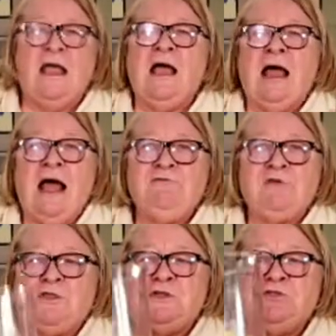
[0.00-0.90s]
I've
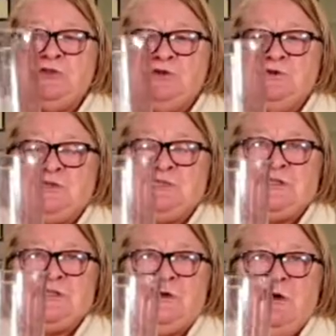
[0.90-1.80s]
got the
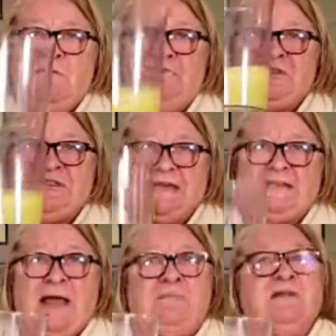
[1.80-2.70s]
juice of 6
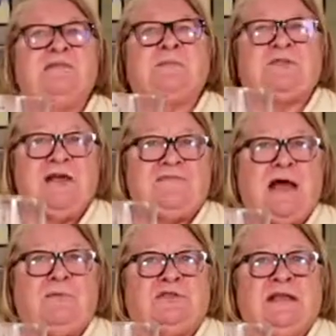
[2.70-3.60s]
lemons, because I've
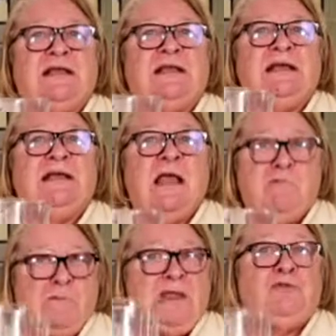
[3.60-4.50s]
doubled it. It will
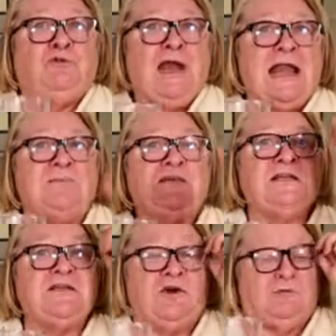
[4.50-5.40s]
be 3 lemons
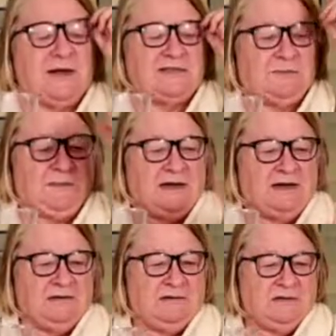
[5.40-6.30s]
in your recipe.
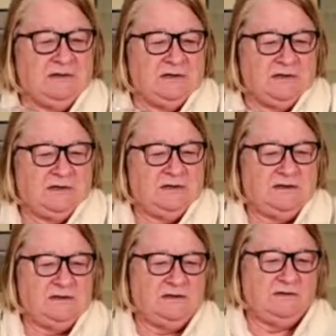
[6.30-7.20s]

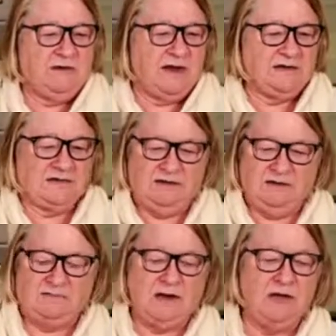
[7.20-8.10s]
Right,
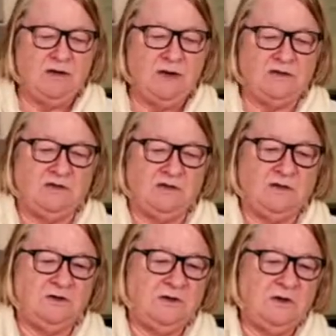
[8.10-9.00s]
I'm now going to
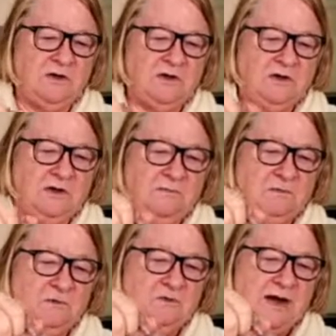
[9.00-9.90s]

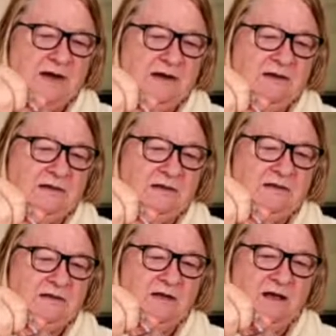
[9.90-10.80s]
pour in
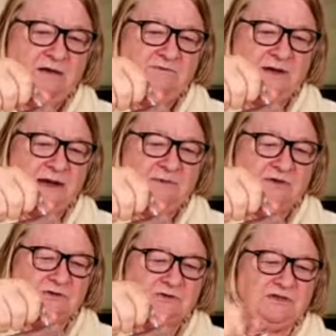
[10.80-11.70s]
half the lemon
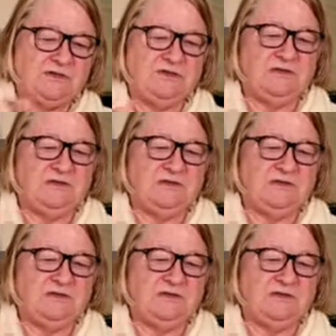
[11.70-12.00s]
juice.